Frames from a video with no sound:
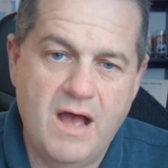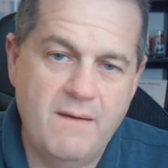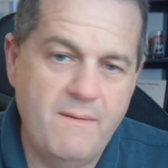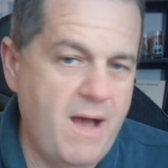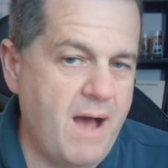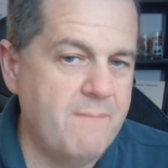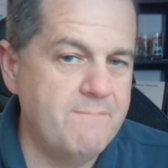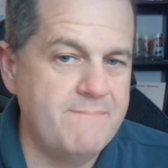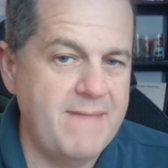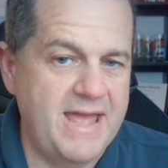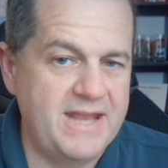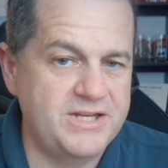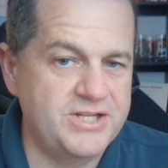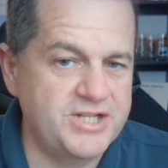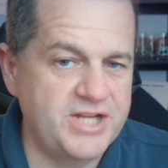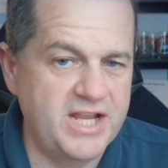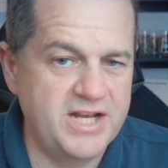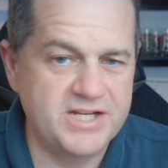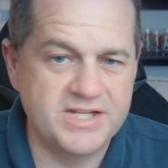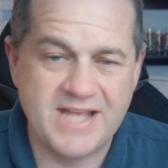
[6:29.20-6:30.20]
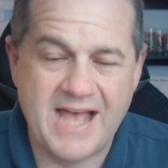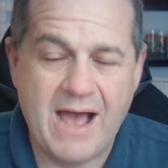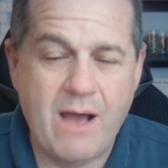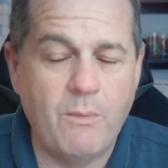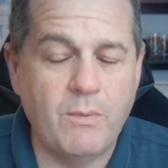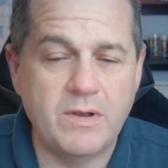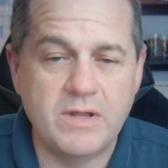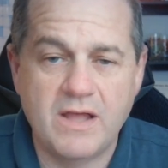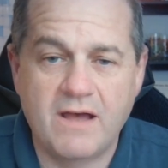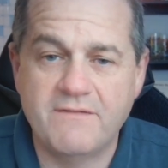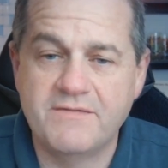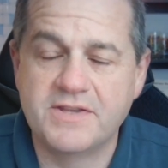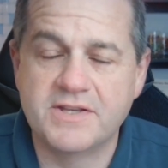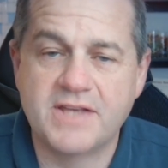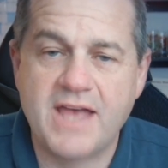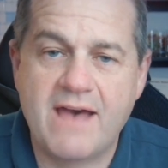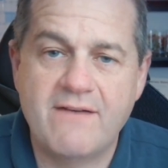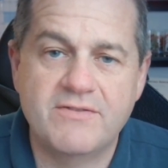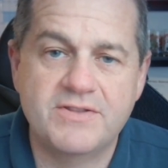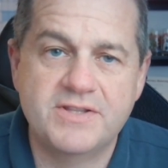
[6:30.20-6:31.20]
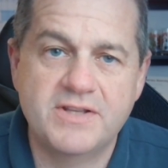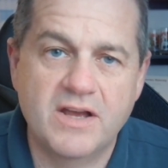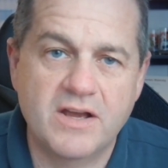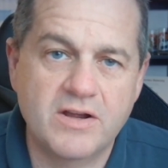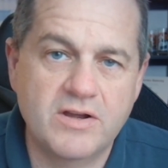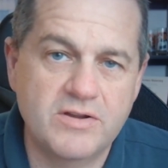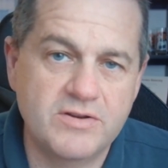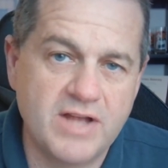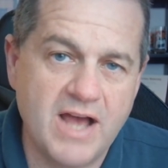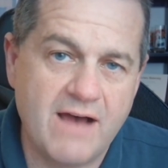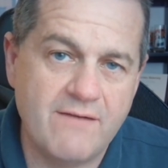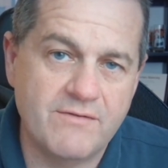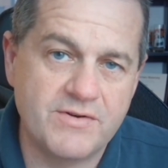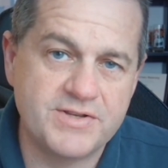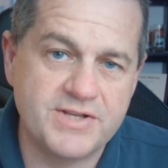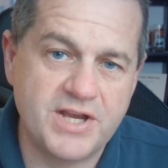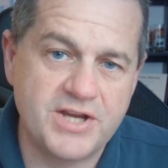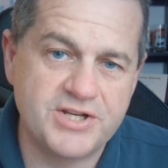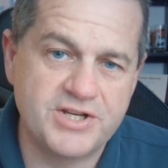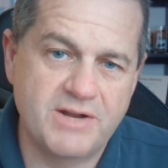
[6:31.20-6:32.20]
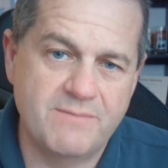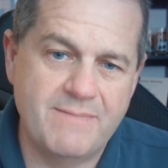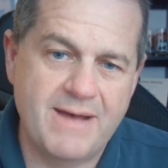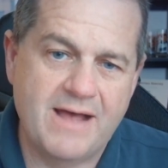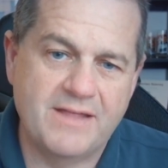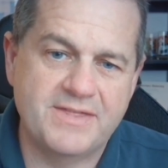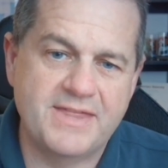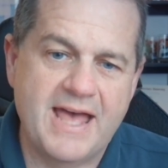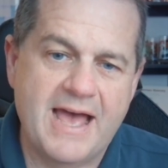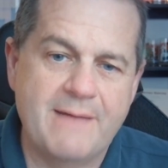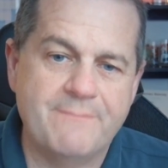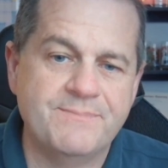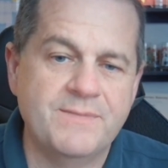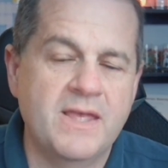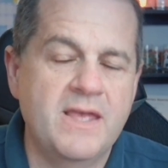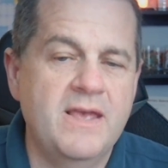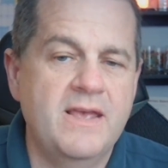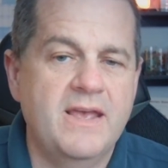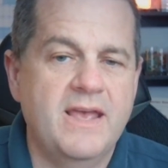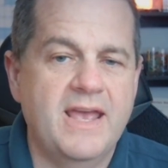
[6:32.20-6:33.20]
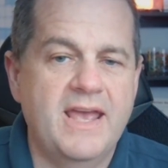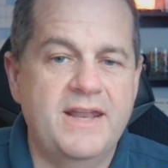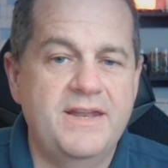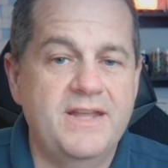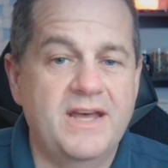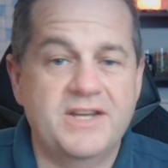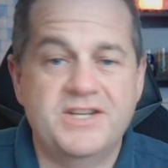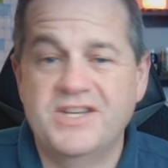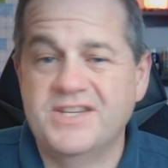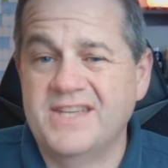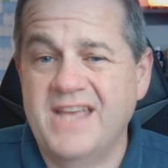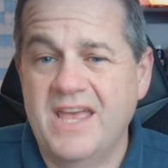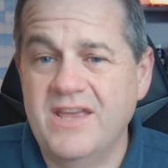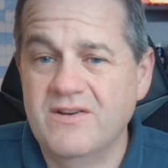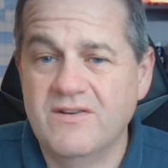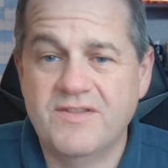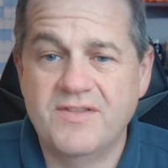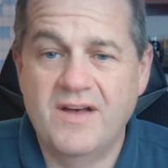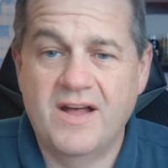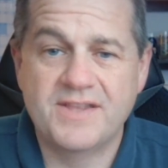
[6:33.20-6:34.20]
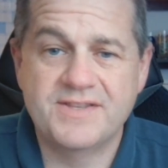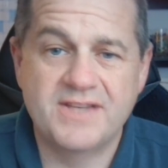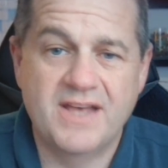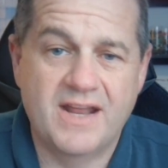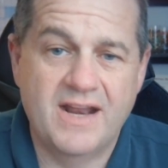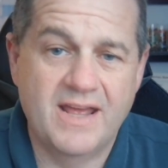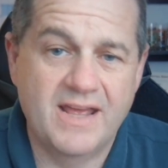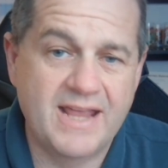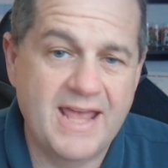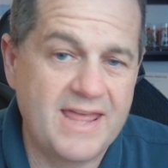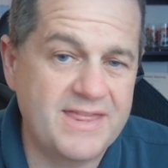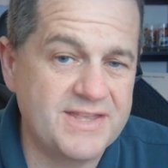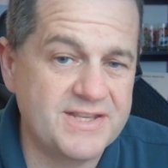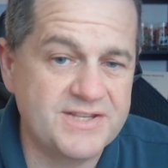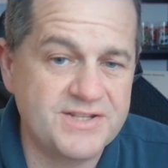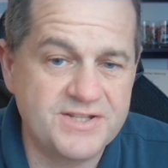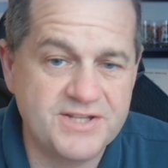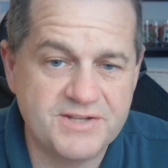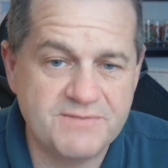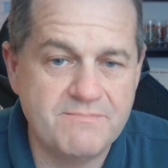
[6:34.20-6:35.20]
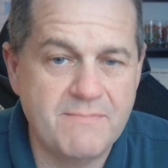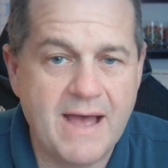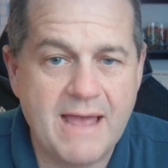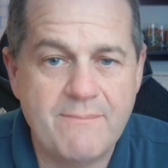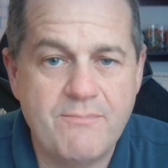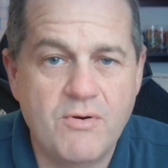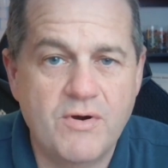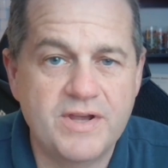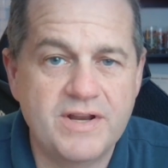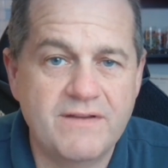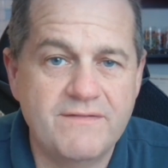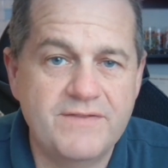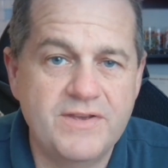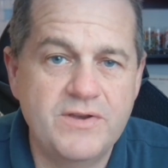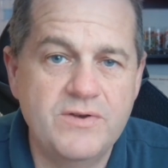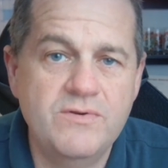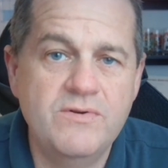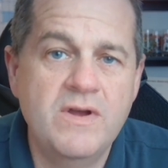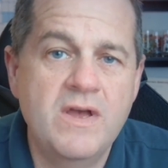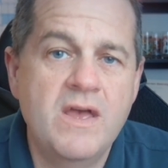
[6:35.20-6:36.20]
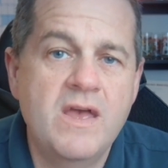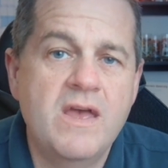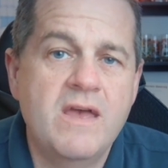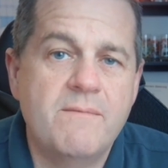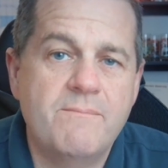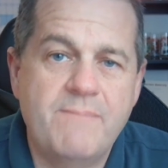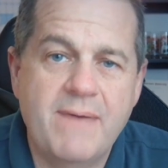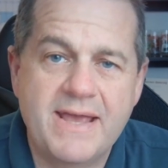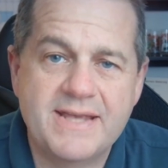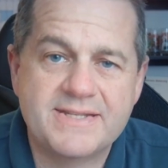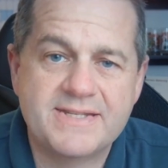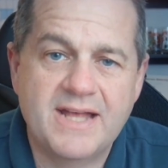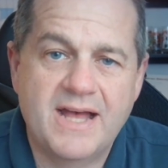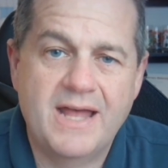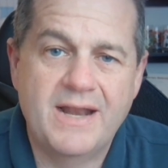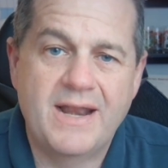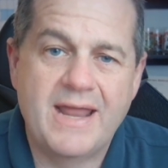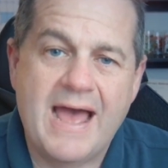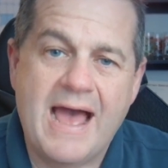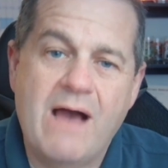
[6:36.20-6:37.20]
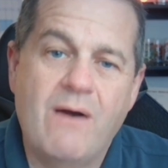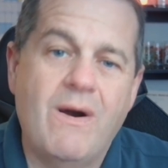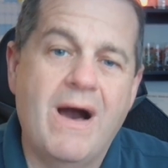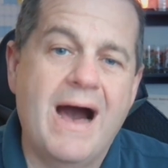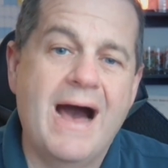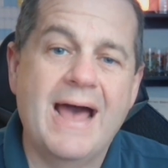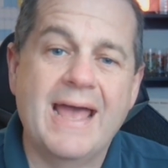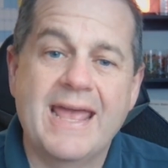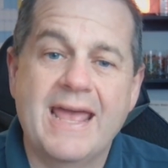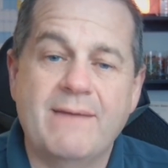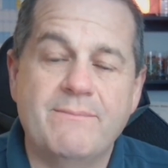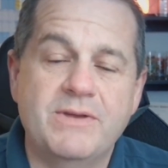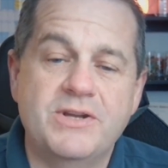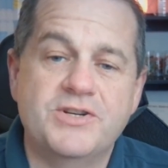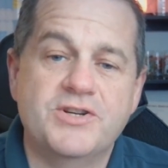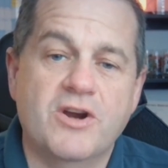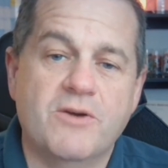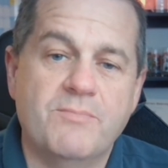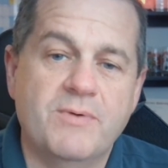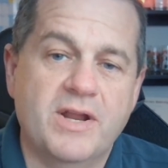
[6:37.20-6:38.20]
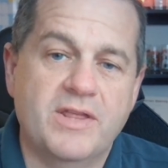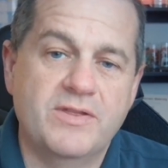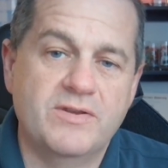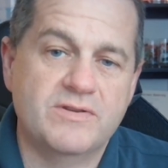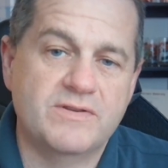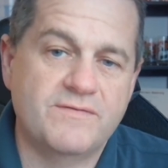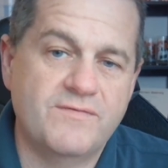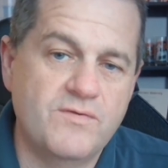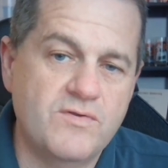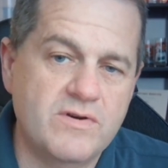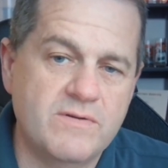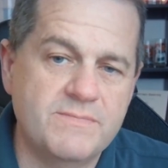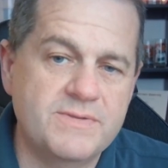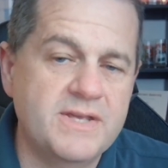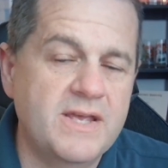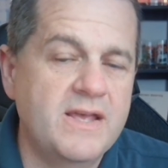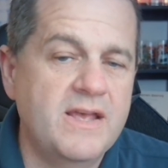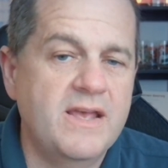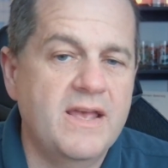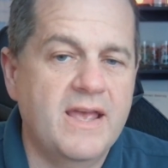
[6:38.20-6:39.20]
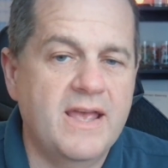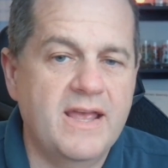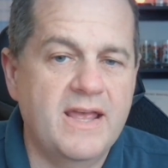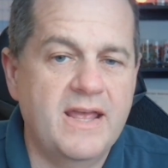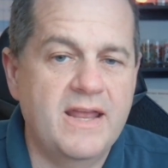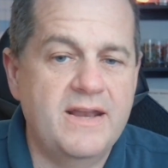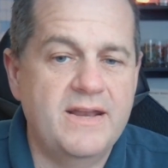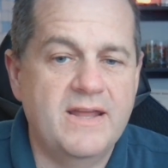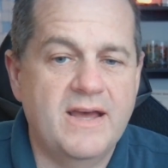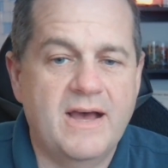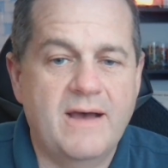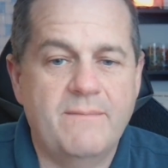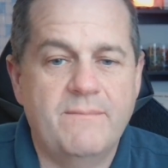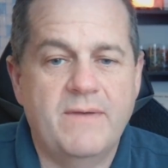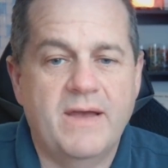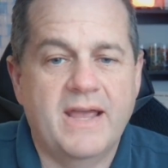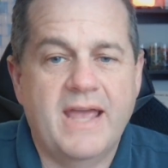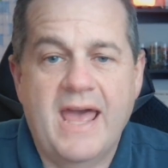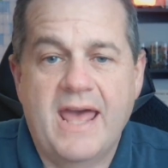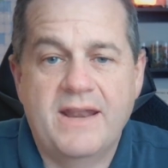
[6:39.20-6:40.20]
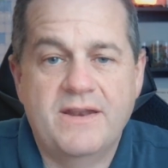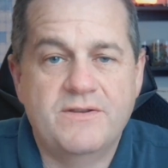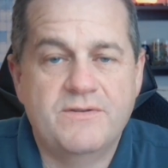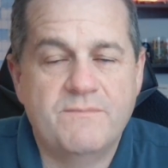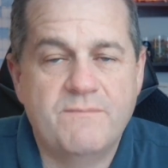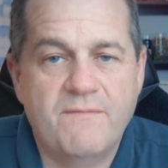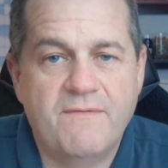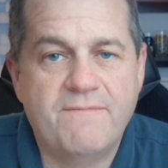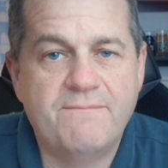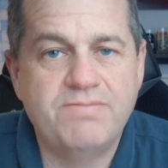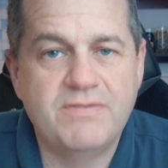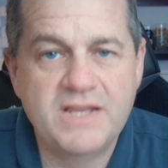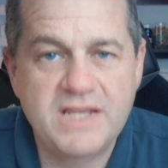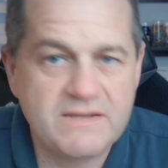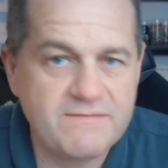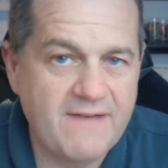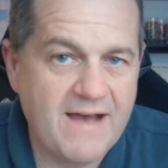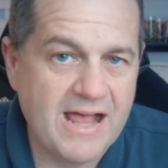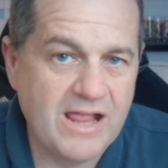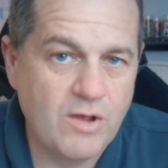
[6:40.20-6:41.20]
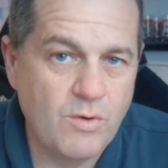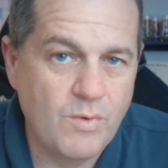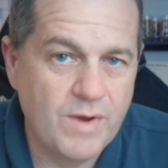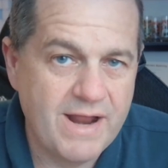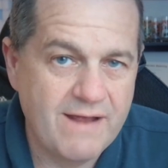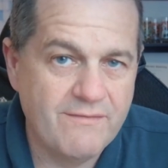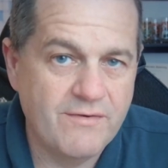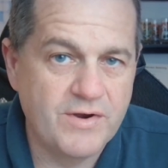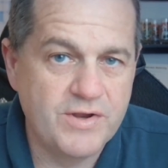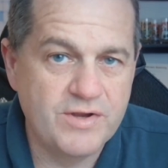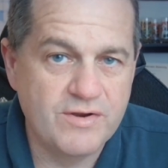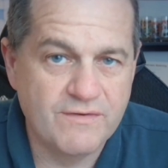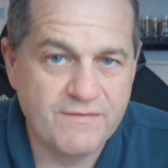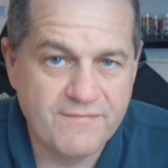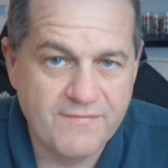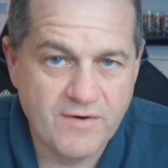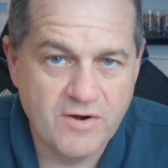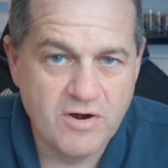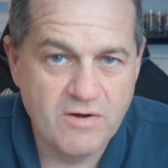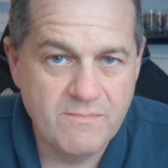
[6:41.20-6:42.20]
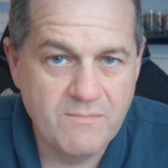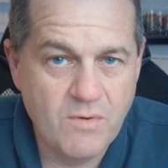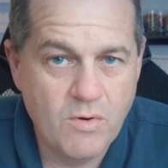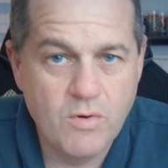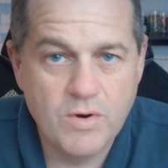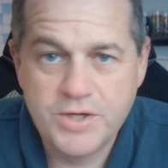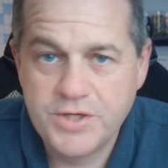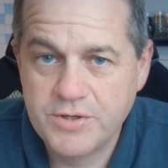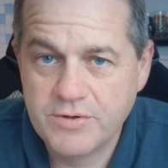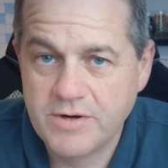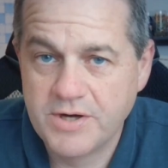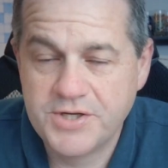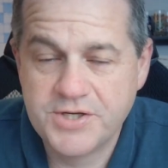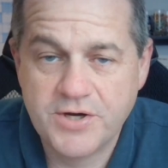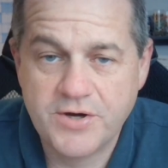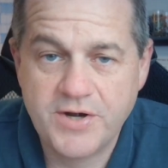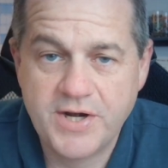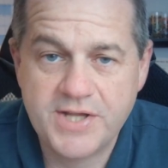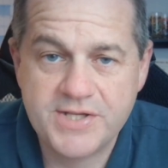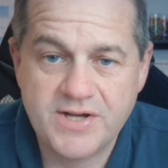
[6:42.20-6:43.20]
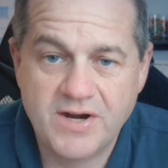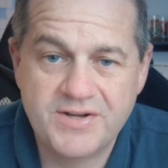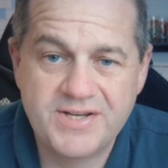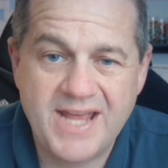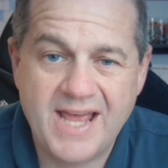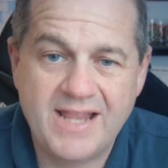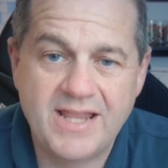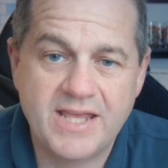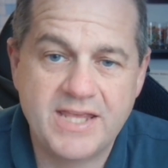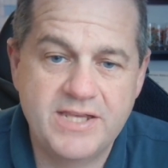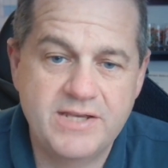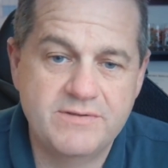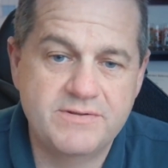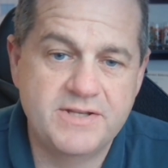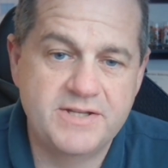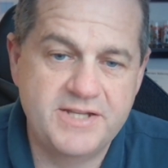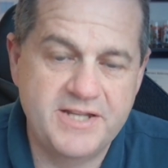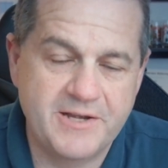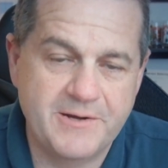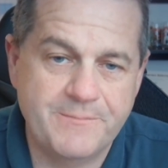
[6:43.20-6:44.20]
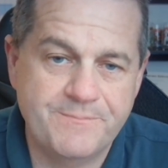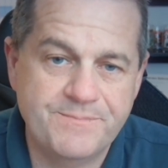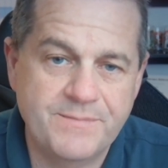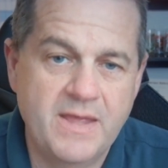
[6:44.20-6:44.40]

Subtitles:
amend changes? I would love to have a good conversation about that and just get your thoughts on it. Again, this is just my point of view based on how I am interpreting those forms. And again, please follow whatever your firm or your attorneys are telling you to do.